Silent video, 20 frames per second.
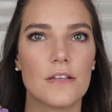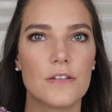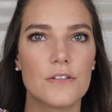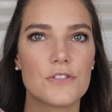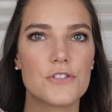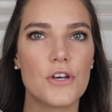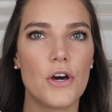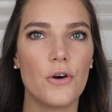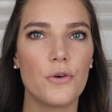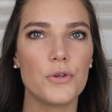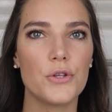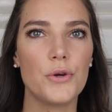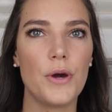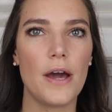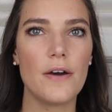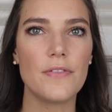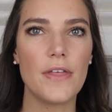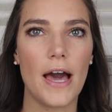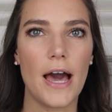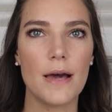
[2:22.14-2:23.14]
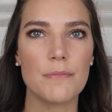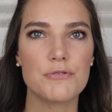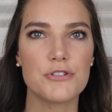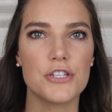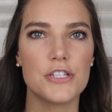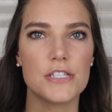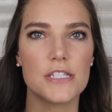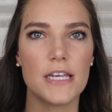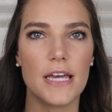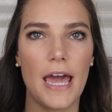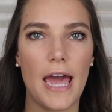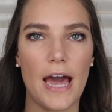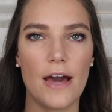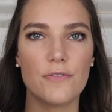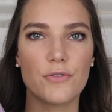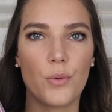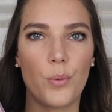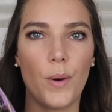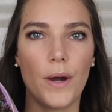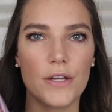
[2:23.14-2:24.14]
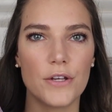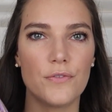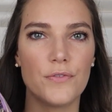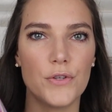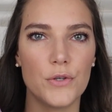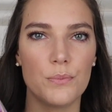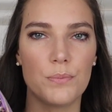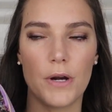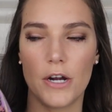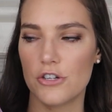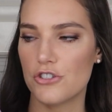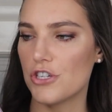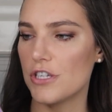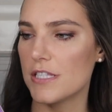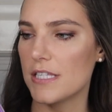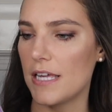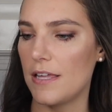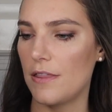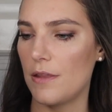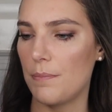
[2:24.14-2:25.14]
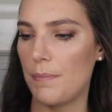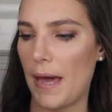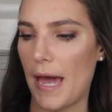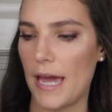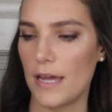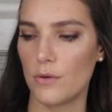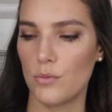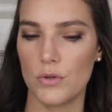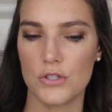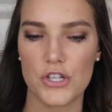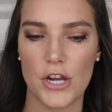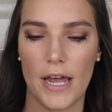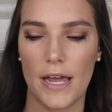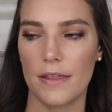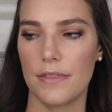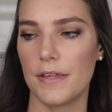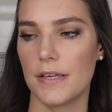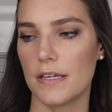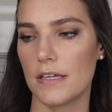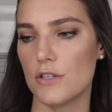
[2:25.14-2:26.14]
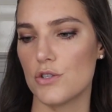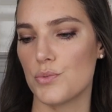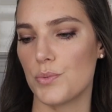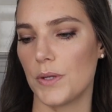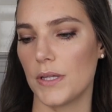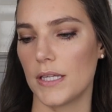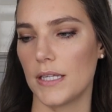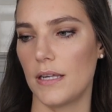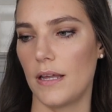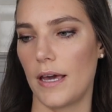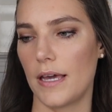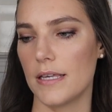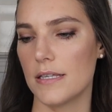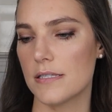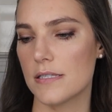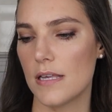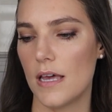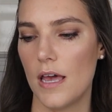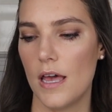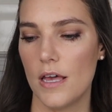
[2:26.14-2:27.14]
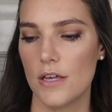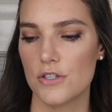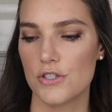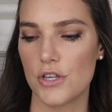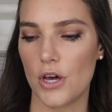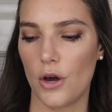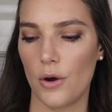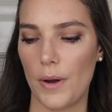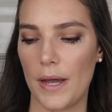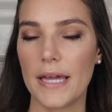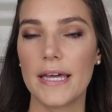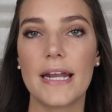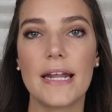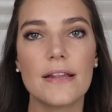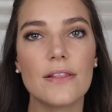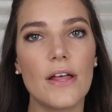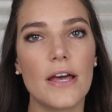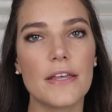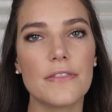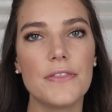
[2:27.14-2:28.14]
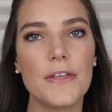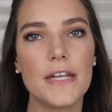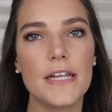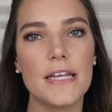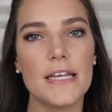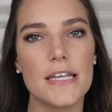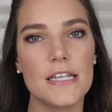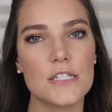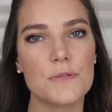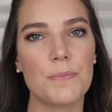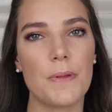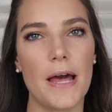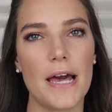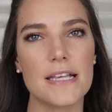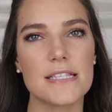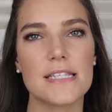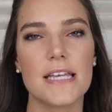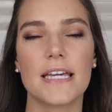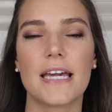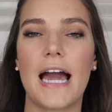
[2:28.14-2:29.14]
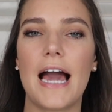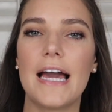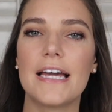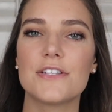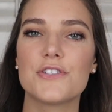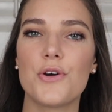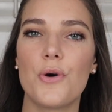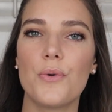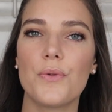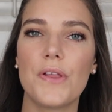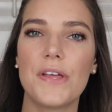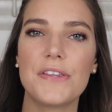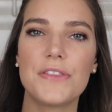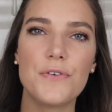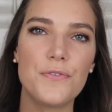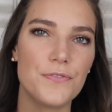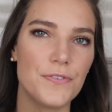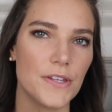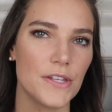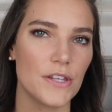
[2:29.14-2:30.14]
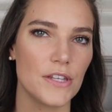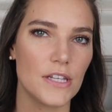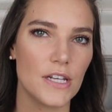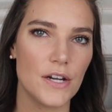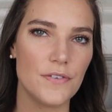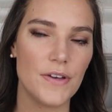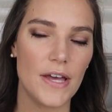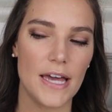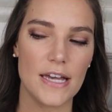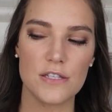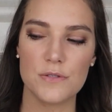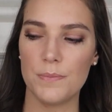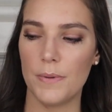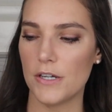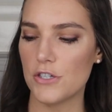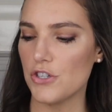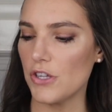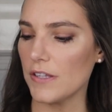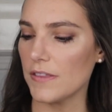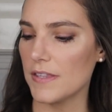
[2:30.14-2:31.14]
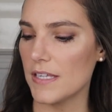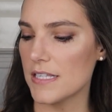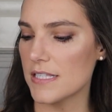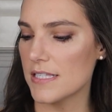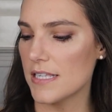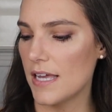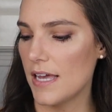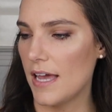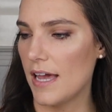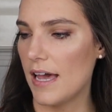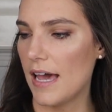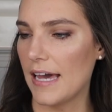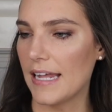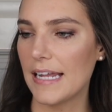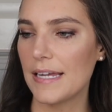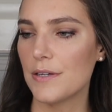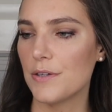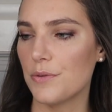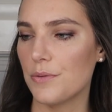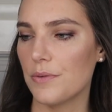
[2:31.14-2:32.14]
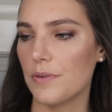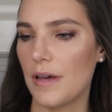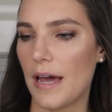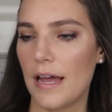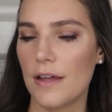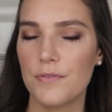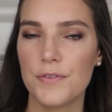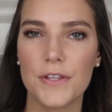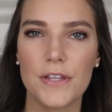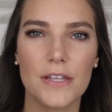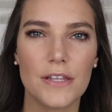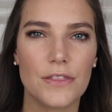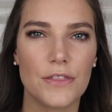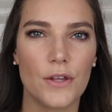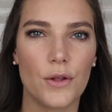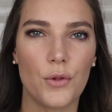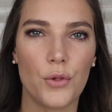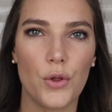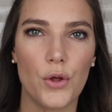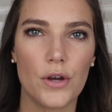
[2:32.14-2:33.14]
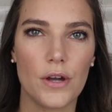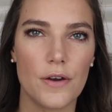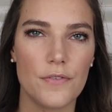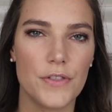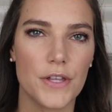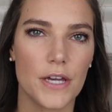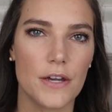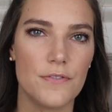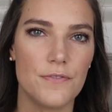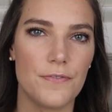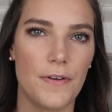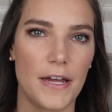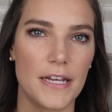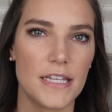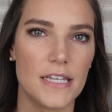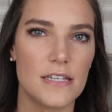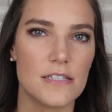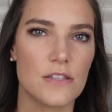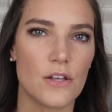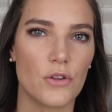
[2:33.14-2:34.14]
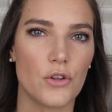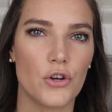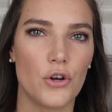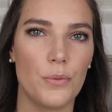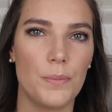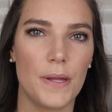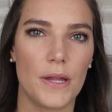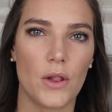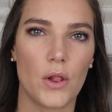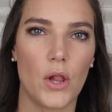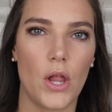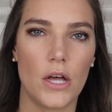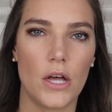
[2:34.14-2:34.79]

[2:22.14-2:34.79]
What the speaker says: So you have the option to have quite a few brushes in the bag, which I think is really nice. So, and I like that it is plastic. I don't like the feeling of it as much like this. And I feel like the look of the confetti is a little bit